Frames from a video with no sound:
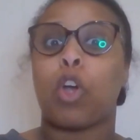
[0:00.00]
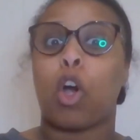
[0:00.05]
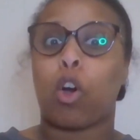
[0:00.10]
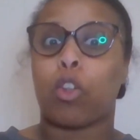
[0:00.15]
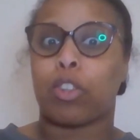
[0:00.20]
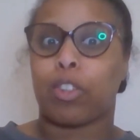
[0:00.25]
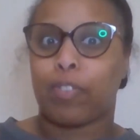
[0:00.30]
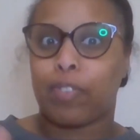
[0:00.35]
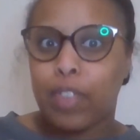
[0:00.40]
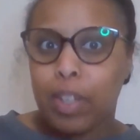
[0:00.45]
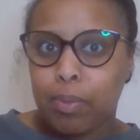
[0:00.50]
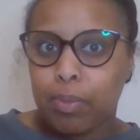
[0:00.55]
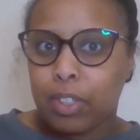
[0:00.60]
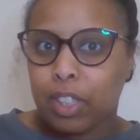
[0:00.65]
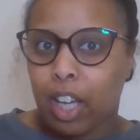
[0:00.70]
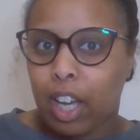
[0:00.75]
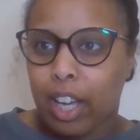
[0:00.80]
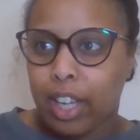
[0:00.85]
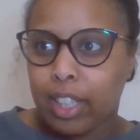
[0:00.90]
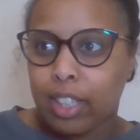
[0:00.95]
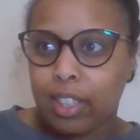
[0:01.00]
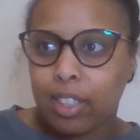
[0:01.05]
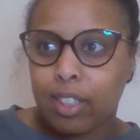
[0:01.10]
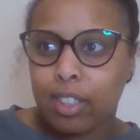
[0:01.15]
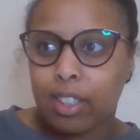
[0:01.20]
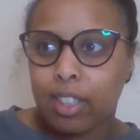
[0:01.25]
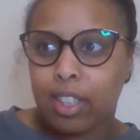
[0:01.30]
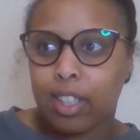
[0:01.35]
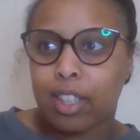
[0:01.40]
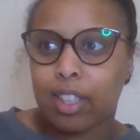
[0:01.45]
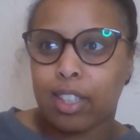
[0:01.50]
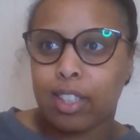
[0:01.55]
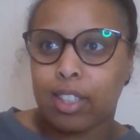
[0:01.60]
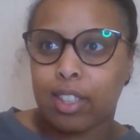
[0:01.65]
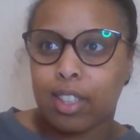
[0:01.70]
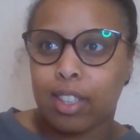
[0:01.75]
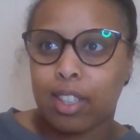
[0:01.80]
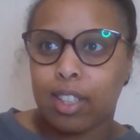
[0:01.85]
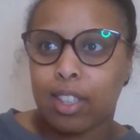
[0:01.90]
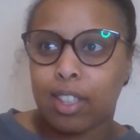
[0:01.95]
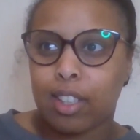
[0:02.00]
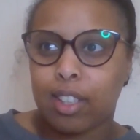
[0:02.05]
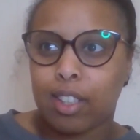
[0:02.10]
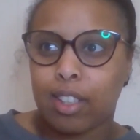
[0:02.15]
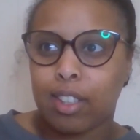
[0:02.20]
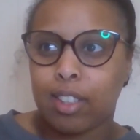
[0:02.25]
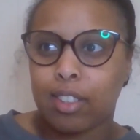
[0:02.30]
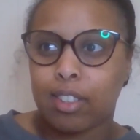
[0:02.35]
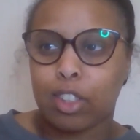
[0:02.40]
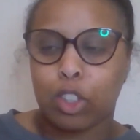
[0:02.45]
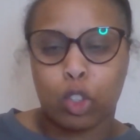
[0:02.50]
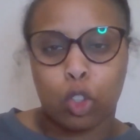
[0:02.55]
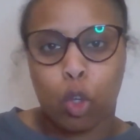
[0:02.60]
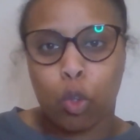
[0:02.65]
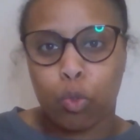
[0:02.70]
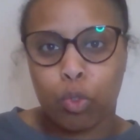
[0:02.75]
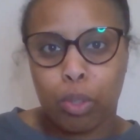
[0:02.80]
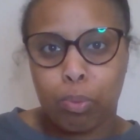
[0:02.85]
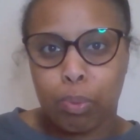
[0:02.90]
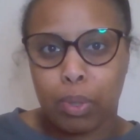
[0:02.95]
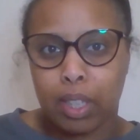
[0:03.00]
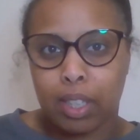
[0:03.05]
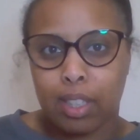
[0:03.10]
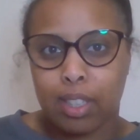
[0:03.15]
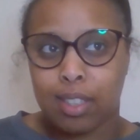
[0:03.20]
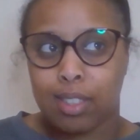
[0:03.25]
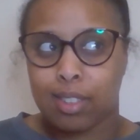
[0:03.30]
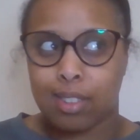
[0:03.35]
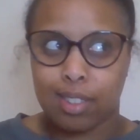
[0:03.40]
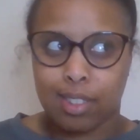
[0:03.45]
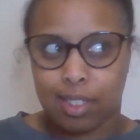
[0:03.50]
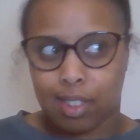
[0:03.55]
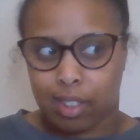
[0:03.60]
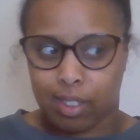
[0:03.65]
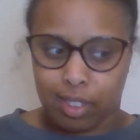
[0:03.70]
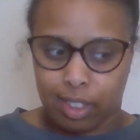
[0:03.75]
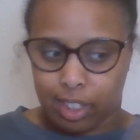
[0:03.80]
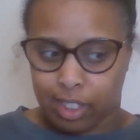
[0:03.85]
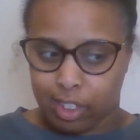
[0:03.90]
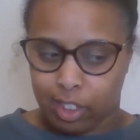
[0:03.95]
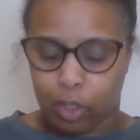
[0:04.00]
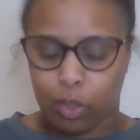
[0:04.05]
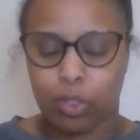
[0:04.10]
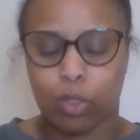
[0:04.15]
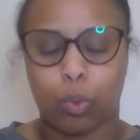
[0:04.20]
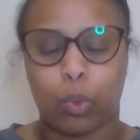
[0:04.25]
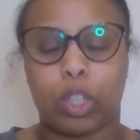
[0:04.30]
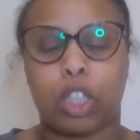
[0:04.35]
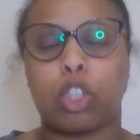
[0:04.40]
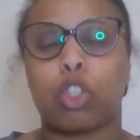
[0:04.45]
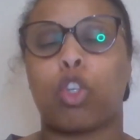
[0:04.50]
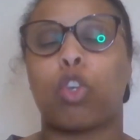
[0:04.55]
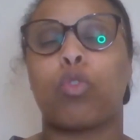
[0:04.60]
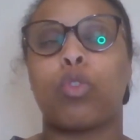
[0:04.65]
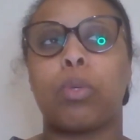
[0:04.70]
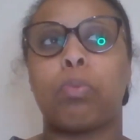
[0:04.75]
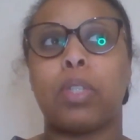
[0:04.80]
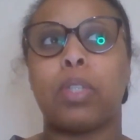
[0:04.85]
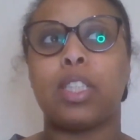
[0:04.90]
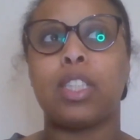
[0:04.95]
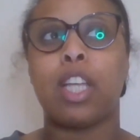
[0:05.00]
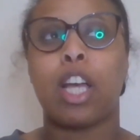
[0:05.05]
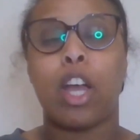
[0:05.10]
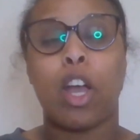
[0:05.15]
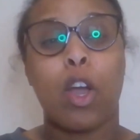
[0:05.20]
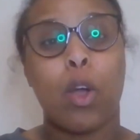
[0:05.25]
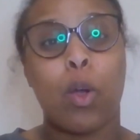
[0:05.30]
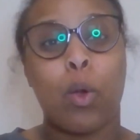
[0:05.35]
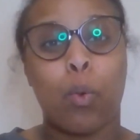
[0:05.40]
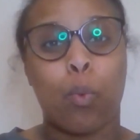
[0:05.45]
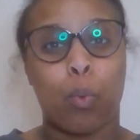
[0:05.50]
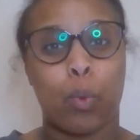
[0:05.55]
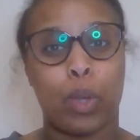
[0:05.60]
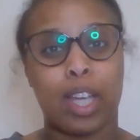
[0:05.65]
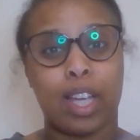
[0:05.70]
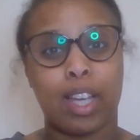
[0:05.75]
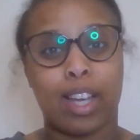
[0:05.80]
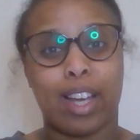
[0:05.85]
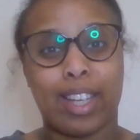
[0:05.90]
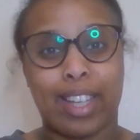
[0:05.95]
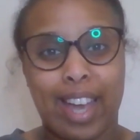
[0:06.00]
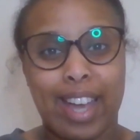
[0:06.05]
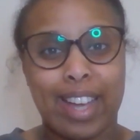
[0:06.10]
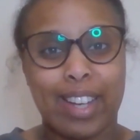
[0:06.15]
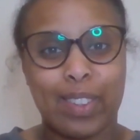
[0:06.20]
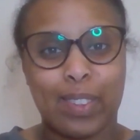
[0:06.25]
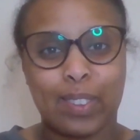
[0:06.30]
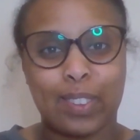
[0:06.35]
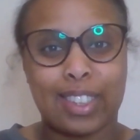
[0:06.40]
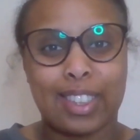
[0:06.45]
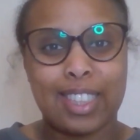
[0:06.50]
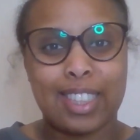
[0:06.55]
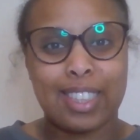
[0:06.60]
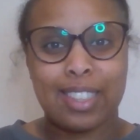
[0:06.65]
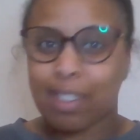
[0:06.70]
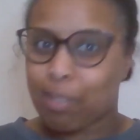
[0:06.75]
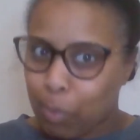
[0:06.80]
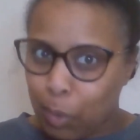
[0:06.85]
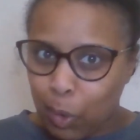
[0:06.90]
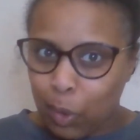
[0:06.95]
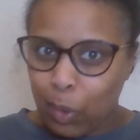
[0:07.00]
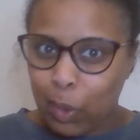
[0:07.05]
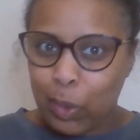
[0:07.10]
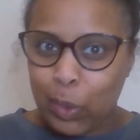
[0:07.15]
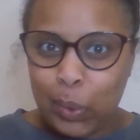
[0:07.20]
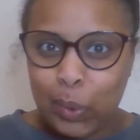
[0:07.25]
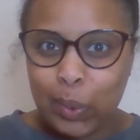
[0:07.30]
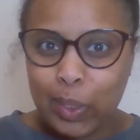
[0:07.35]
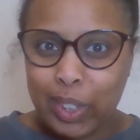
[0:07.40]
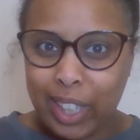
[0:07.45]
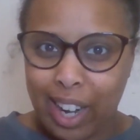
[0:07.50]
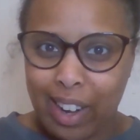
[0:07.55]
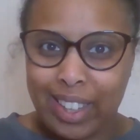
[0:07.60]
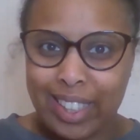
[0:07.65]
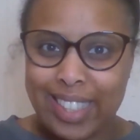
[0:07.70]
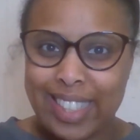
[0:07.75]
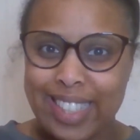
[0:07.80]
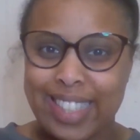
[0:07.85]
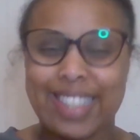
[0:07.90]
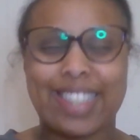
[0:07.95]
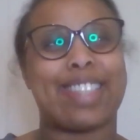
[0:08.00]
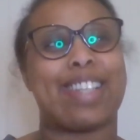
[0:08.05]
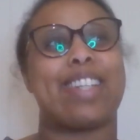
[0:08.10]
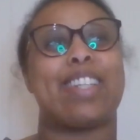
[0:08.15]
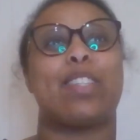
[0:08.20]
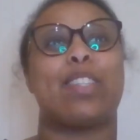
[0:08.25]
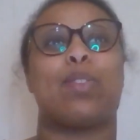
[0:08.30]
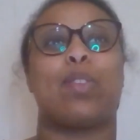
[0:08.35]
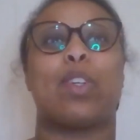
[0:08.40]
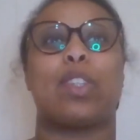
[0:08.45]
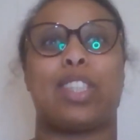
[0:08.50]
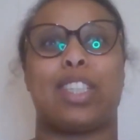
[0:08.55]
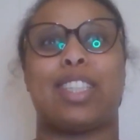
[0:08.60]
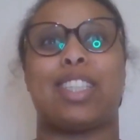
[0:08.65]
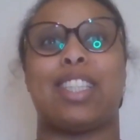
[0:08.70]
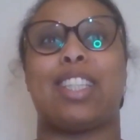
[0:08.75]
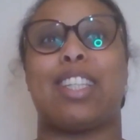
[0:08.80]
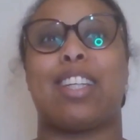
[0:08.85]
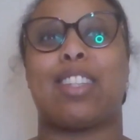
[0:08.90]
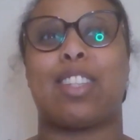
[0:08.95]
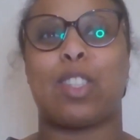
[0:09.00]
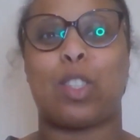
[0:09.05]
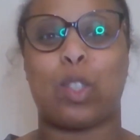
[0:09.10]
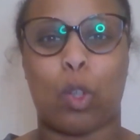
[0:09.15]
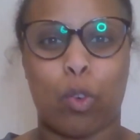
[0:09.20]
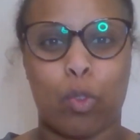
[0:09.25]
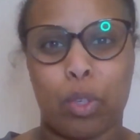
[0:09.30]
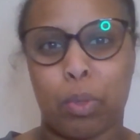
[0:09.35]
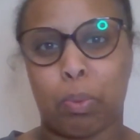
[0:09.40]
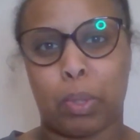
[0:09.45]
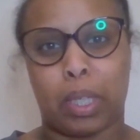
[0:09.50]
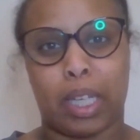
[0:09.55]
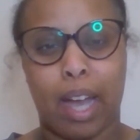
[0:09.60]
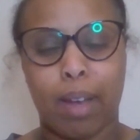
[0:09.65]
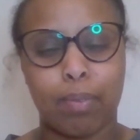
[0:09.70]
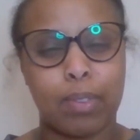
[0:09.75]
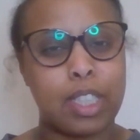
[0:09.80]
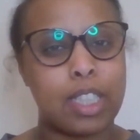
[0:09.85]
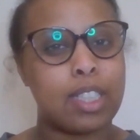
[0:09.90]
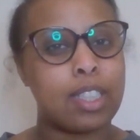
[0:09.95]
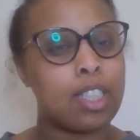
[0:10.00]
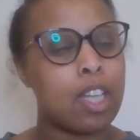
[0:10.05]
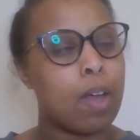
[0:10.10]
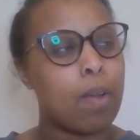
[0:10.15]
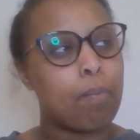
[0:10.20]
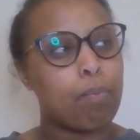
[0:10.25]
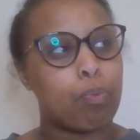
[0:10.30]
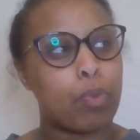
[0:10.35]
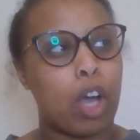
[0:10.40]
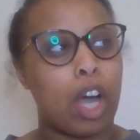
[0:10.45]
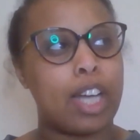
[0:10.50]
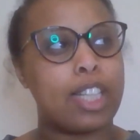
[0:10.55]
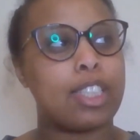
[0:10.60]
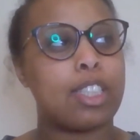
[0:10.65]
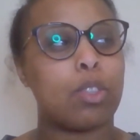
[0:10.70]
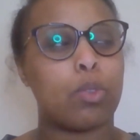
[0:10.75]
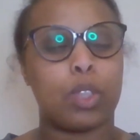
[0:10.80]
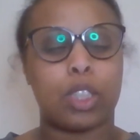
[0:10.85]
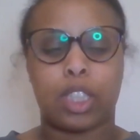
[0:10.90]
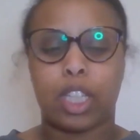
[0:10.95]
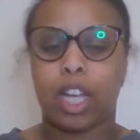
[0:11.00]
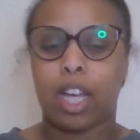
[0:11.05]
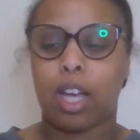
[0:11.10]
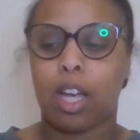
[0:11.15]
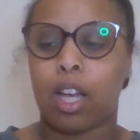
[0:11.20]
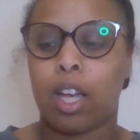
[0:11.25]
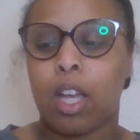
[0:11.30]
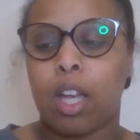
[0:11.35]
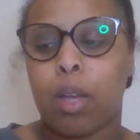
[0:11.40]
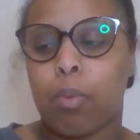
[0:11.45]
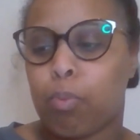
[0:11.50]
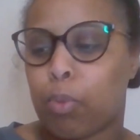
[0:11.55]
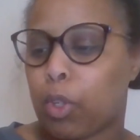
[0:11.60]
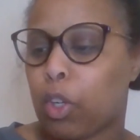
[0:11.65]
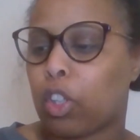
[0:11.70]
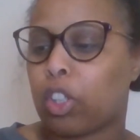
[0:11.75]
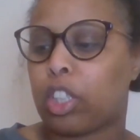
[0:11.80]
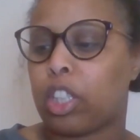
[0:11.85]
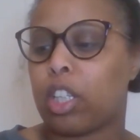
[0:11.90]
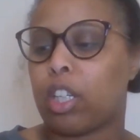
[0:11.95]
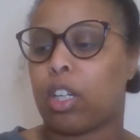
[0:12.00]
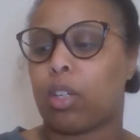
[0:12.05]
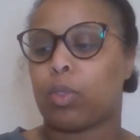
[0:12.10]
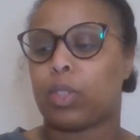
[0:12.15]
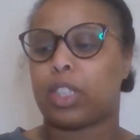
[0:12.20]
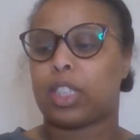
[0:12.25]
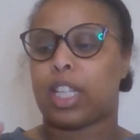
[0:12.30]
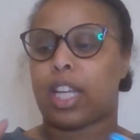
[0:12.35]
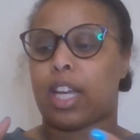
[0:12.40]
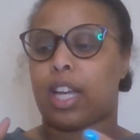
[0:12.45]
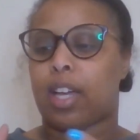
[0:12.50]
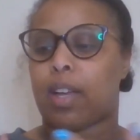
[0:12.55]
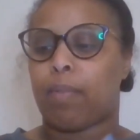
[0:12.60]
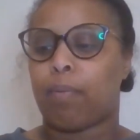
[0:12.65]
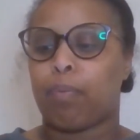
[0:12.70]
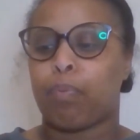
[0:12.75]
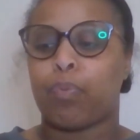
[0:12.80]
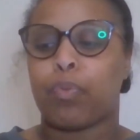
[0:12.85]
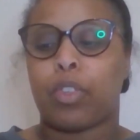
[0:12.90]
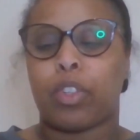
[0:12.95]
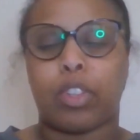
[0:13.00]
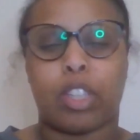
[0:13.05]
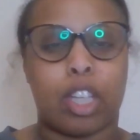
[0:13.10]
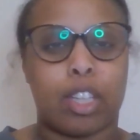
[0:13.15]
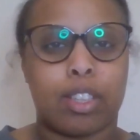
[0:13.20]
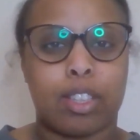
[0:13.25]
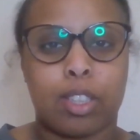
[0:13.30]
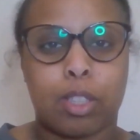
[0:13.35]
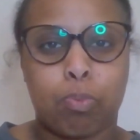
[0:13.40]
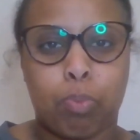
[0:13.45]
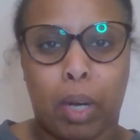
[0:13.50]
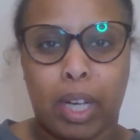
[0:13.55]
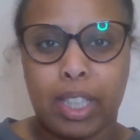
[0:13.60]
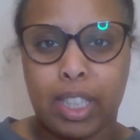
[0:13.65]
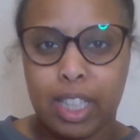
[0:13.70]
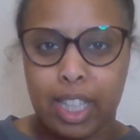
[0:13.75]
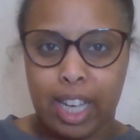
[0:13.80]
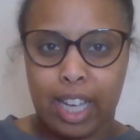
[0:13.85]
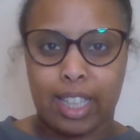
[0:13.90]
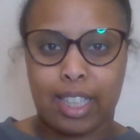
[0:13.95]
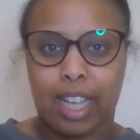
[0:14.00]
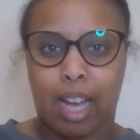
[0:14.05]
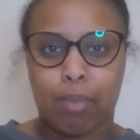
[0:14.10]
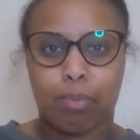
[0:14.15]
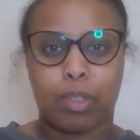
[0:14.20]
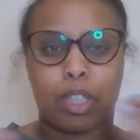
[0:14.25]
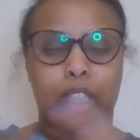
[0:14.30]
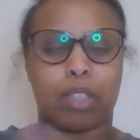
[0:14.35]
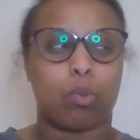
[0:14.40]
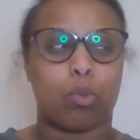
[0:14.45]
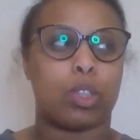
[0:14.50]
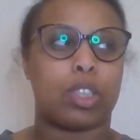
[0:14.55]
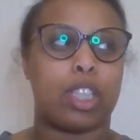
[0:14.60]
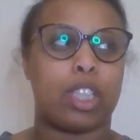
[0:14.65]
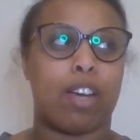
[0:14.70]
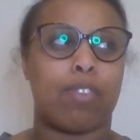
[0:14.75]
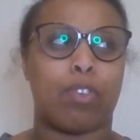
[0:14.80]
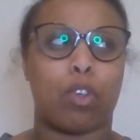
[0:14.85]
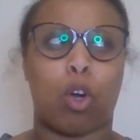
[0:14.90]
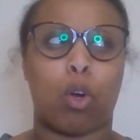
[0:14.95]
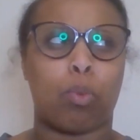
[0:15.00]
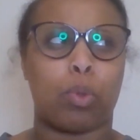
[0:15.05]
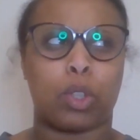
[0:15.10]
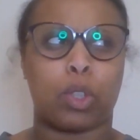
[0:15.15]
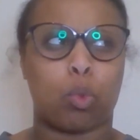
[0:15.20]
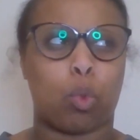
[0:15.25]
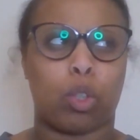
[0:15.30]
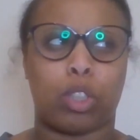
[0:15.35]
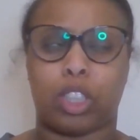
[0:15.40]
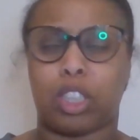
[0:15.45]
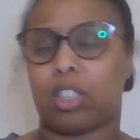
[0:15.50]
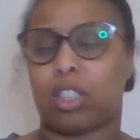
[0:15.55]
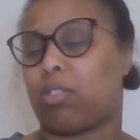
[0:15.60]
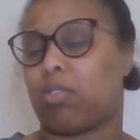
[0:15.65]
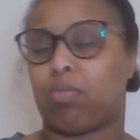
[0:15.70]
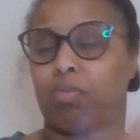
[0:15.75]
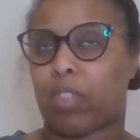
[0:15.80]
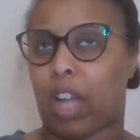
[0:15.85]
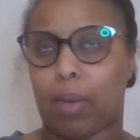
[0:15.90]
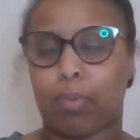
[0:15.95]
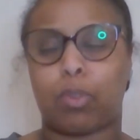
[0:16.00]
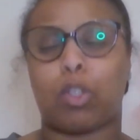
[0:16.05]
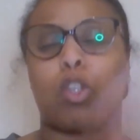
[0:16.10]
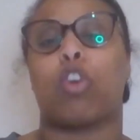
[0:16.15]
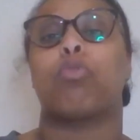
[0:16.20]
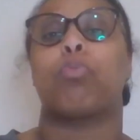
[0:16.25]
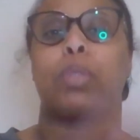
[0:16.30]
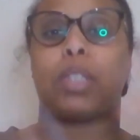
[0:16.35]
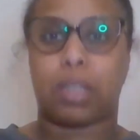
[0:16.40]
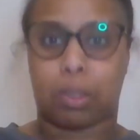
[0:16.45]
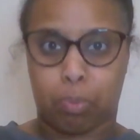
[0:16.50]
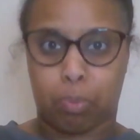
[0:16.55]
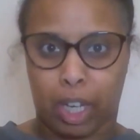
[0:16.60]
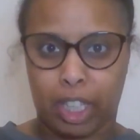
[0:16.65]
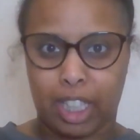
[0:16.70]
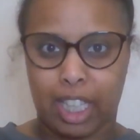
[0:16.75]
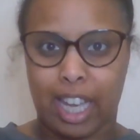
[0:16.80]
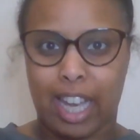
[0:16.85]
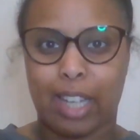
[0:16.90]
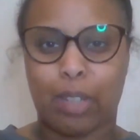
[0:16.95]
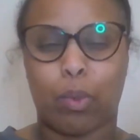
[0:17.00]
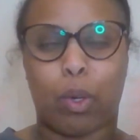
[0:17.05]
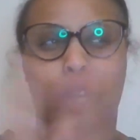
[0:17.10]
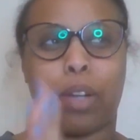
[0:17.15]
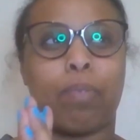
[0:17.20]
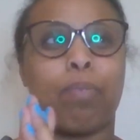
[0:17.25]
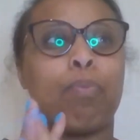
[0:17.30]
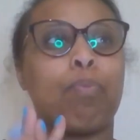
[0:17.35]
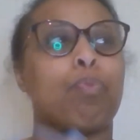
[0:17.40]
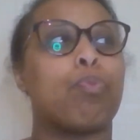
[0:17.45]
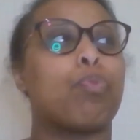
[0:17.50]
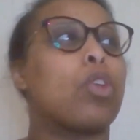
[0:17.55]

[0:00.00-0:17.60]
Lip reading: On the flip side, in the Soul Reaper Society, with the Soul Reapers, We again got to see some more cool character designs. We got to see the other Soul Reaper captains. Aizen was there, Byakuya was there, the other spiky head captain was there. I forgot what squad he's captain of, but the spiky head one.